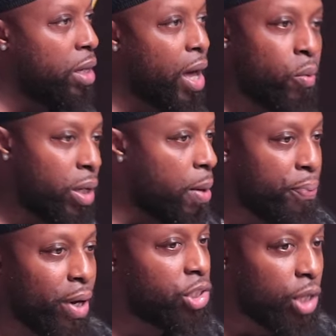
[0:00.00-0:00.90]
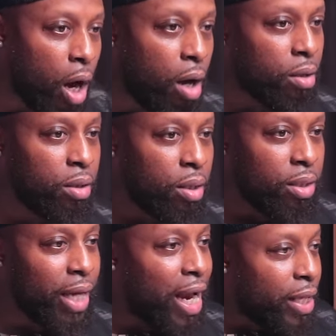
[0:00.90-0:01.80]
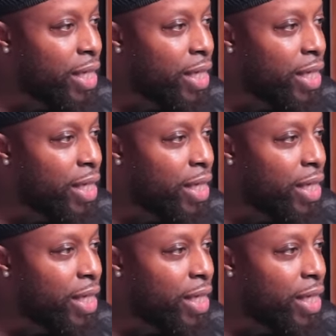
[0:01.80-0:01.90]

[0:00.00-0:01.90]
I don't want to impress y'all. Y'all,